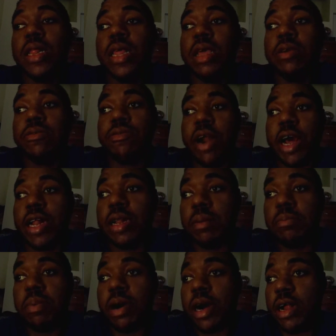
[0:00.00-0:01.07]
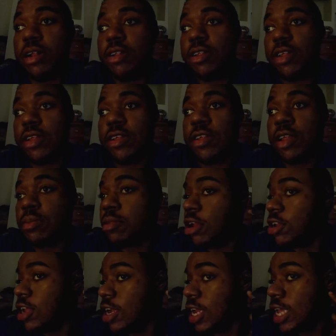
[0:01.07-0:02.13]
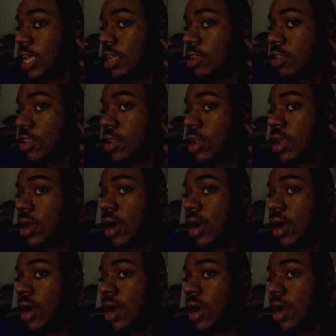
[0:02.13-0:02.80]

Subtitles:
the regular buds similar to these.